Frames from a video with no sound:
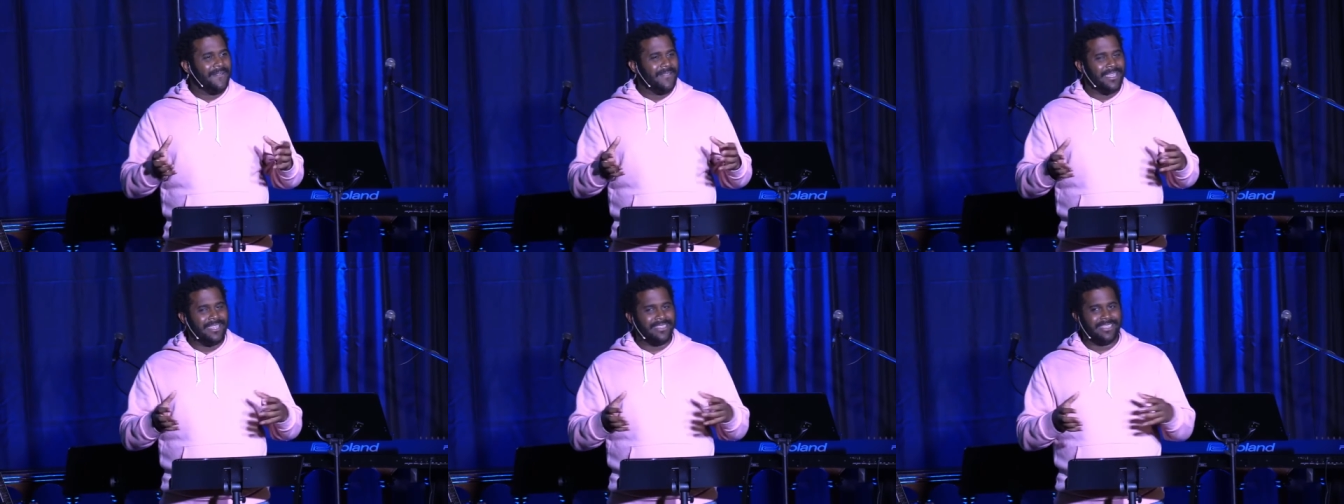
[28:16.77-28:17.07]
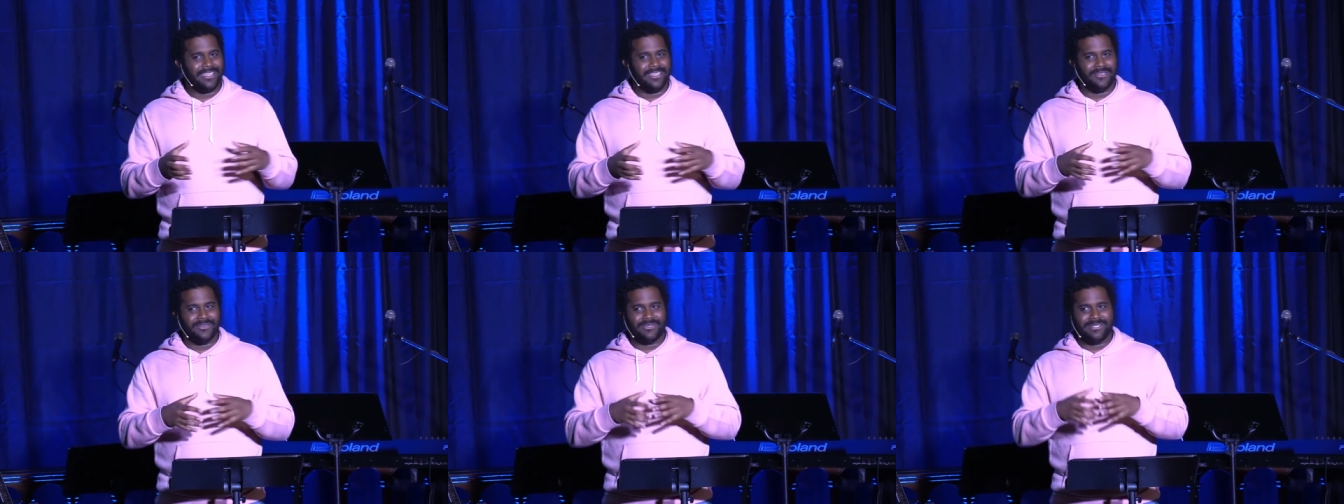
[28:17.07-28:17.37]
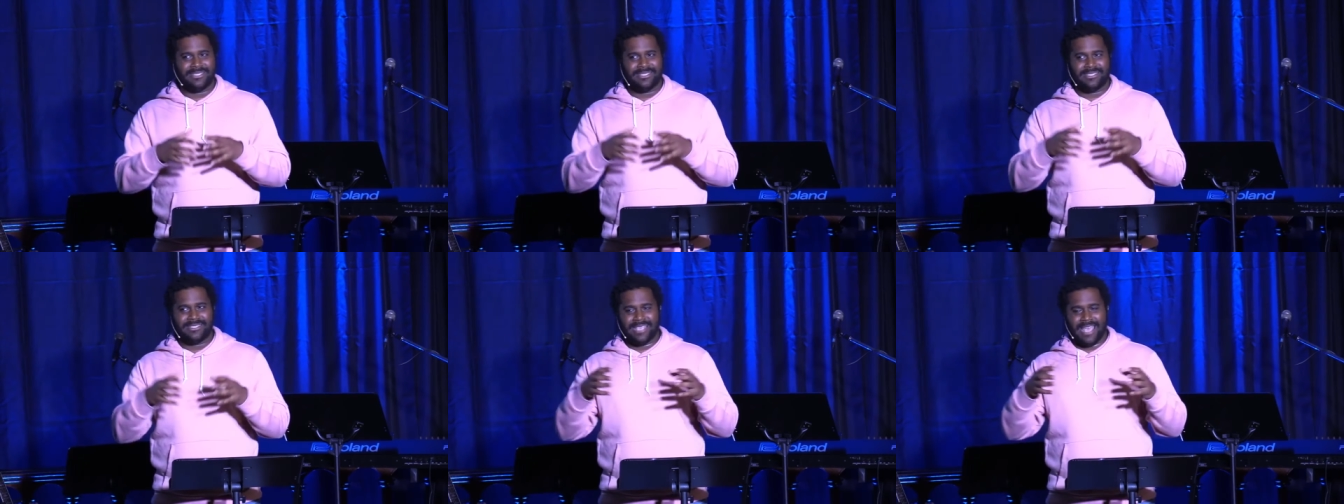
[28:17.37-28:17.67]
that you
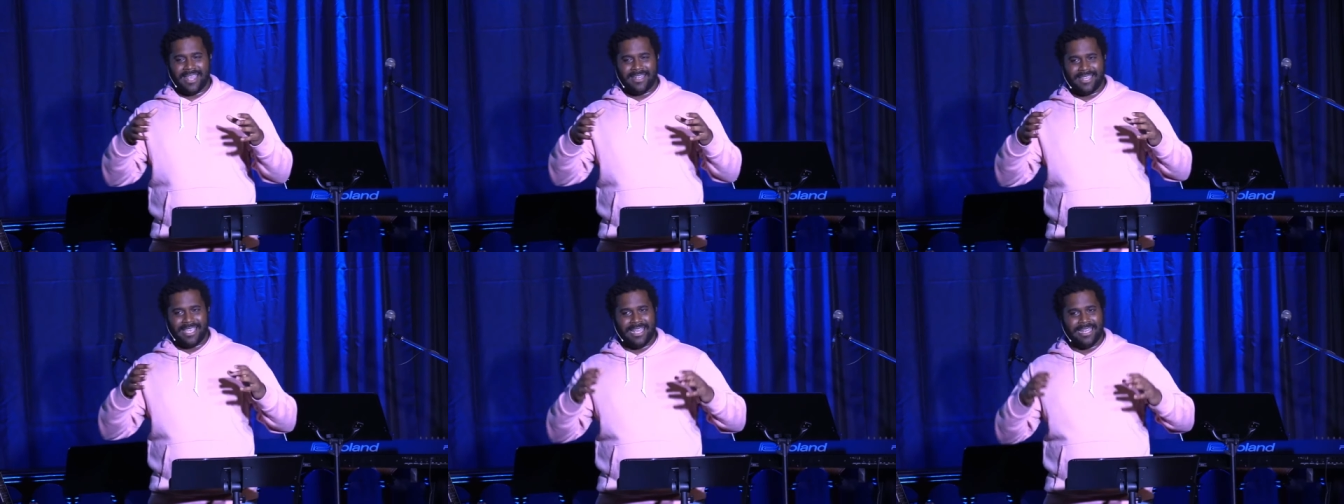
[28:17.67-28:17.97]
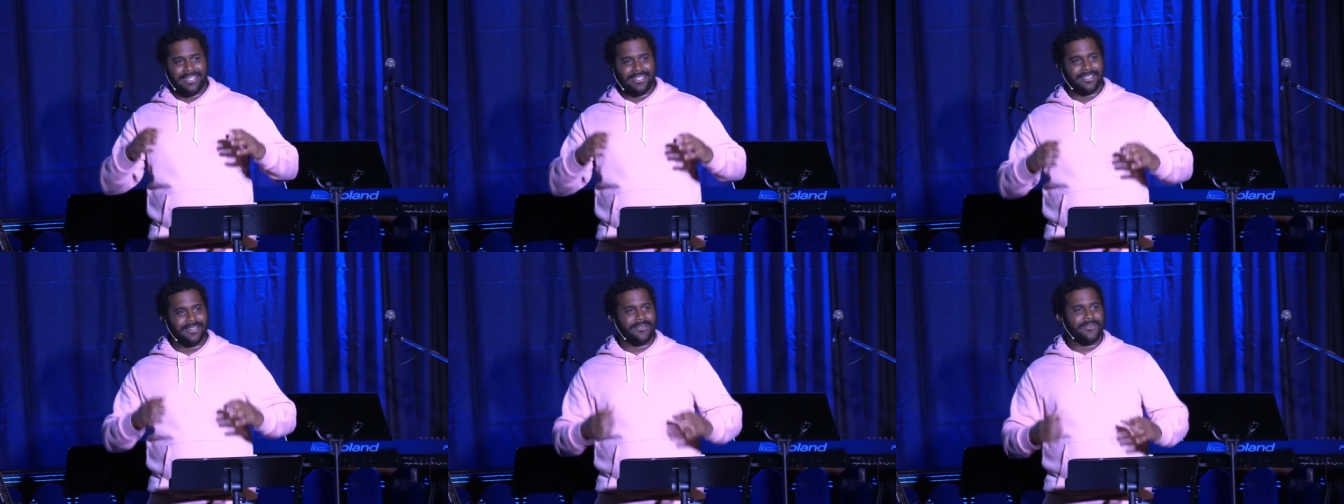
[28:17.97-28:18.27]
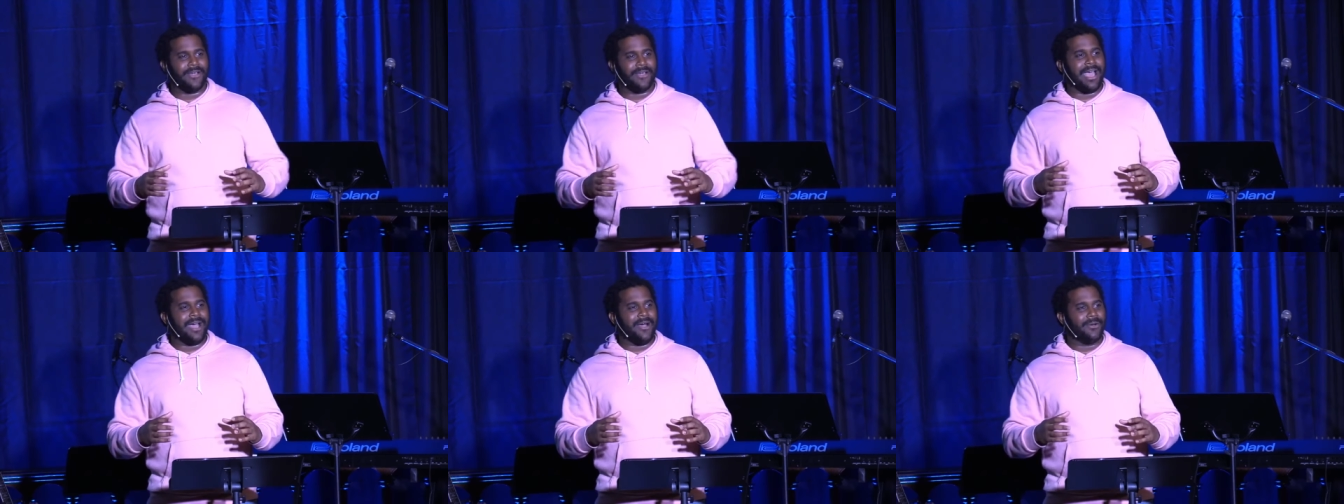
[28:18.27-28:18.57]
set into the
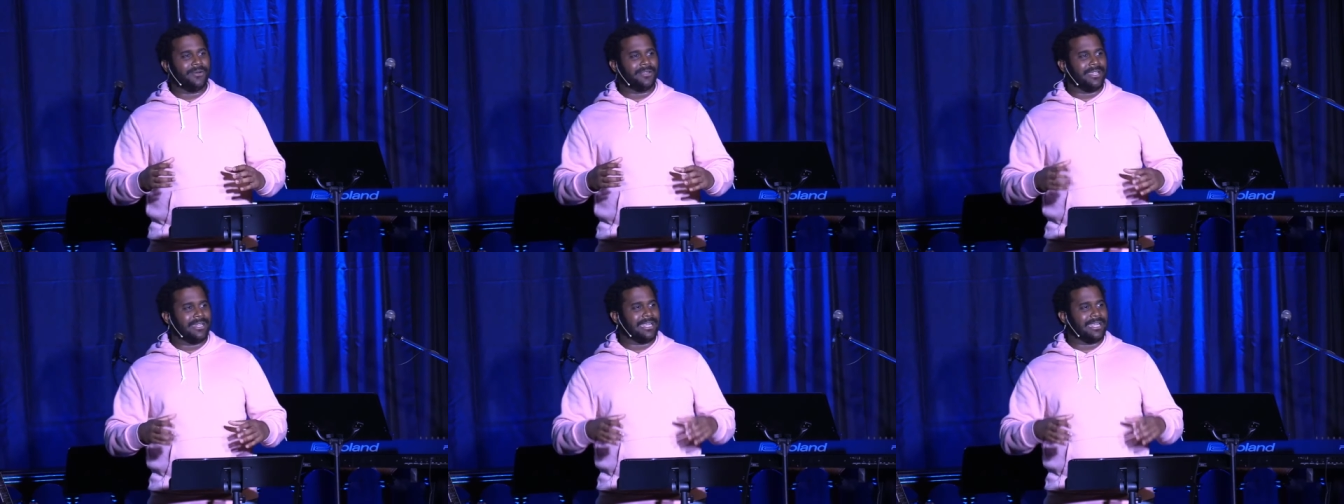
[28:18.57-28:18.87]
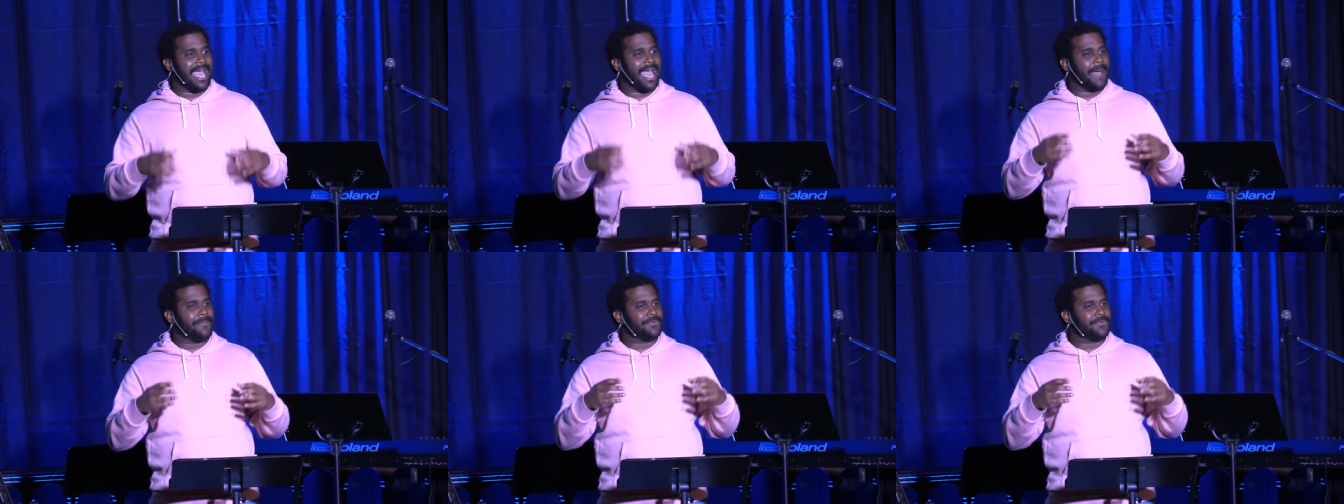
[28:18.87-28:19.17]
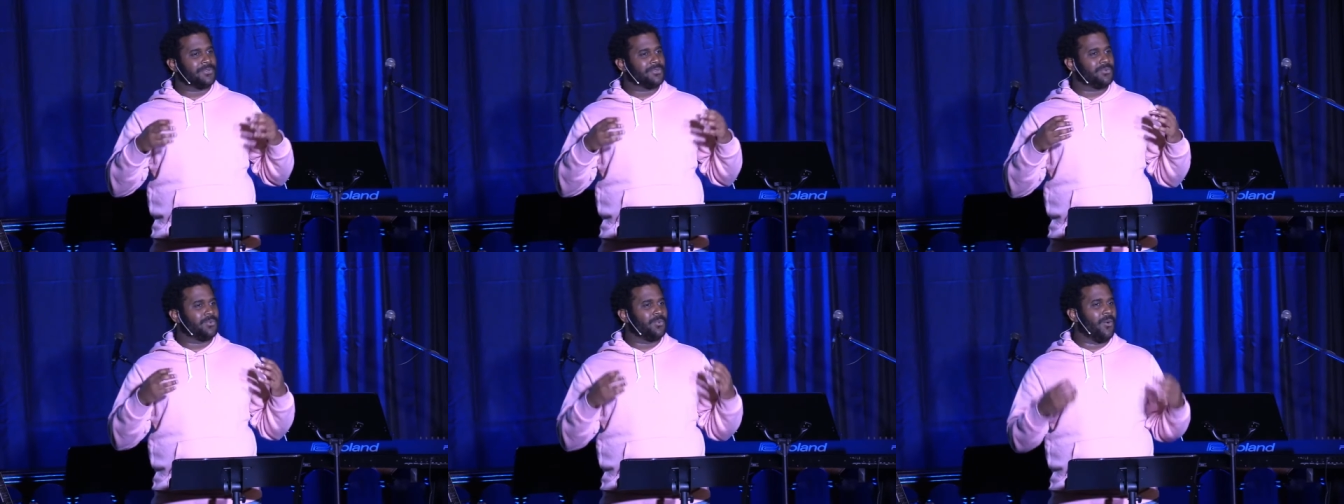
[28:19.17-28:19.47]
ground that
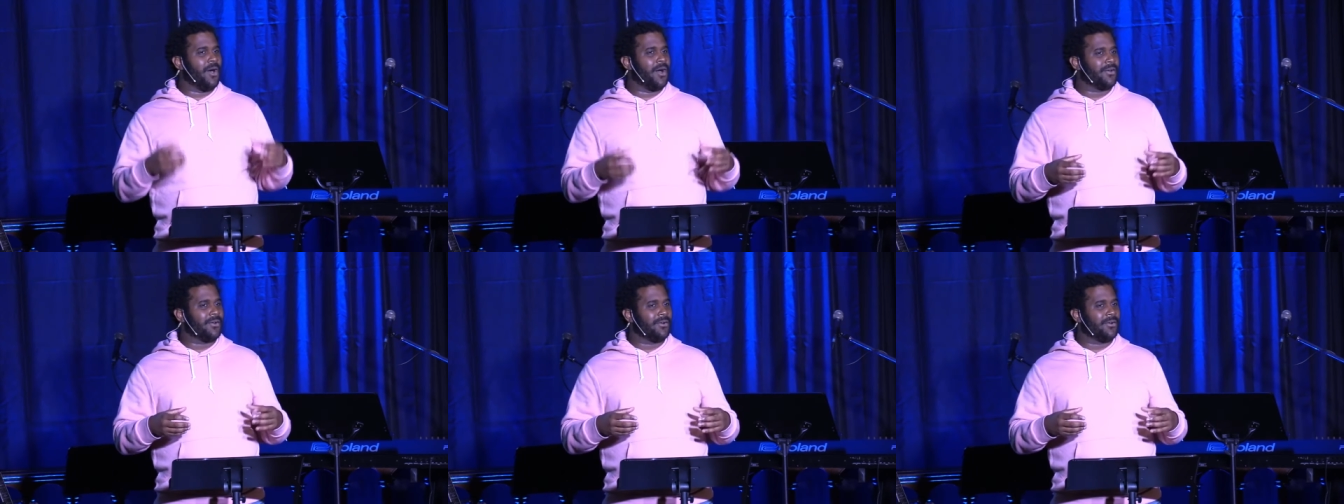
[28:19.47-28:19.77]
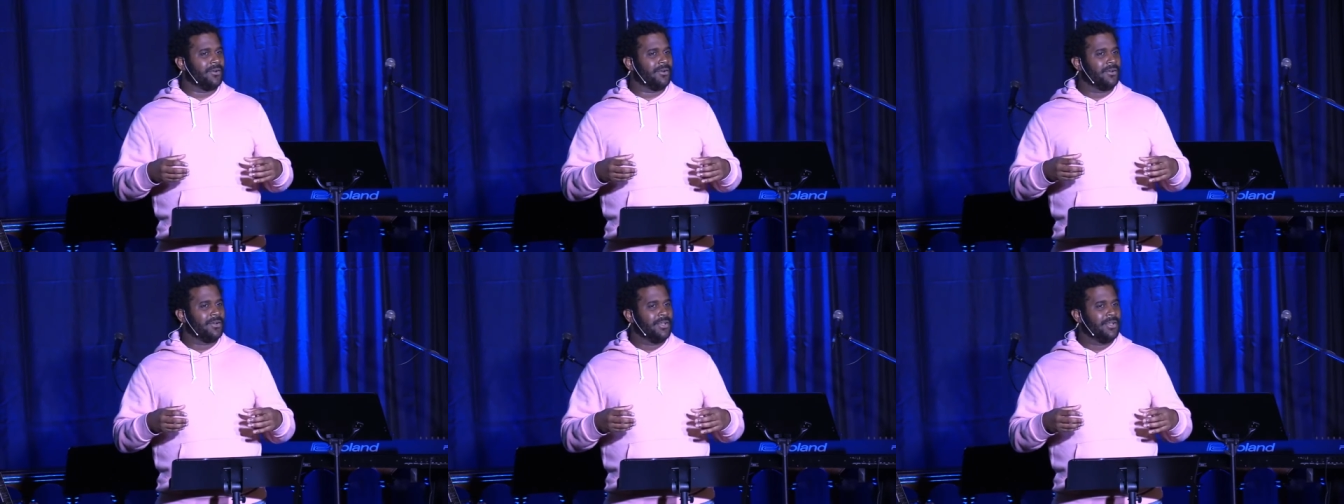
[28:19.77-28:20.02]
captures water.